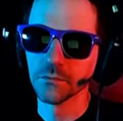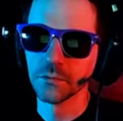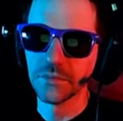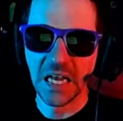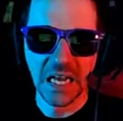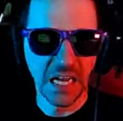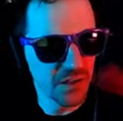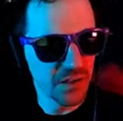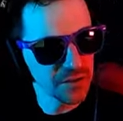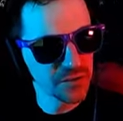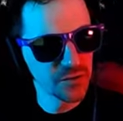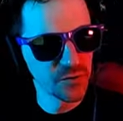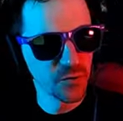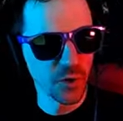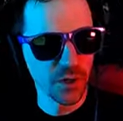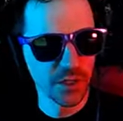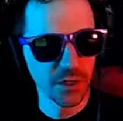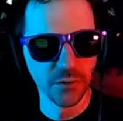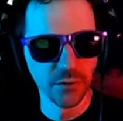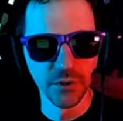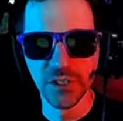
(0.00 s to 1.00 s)
I could have
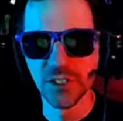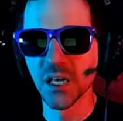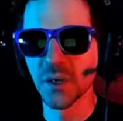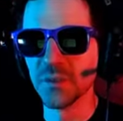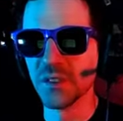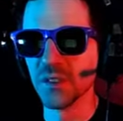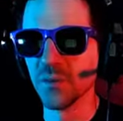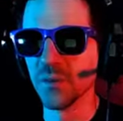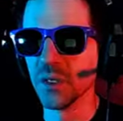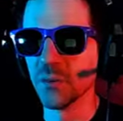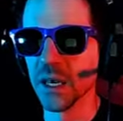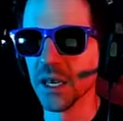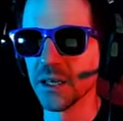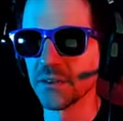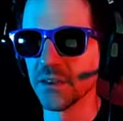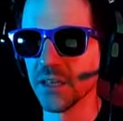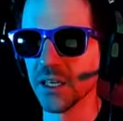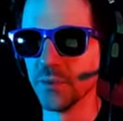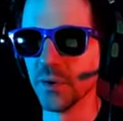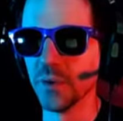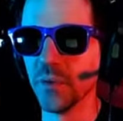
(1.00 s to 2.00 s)
sworn you were sub to me back
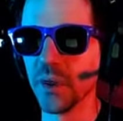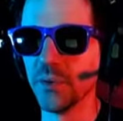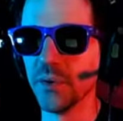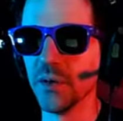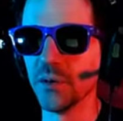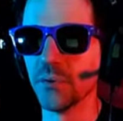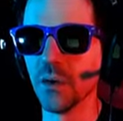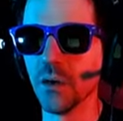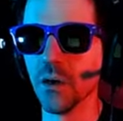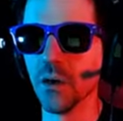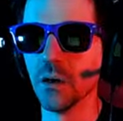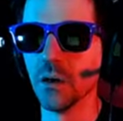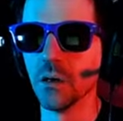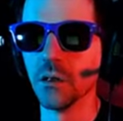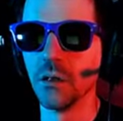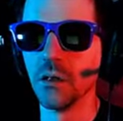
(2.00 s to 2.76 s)
then, but maybe I'm wrong.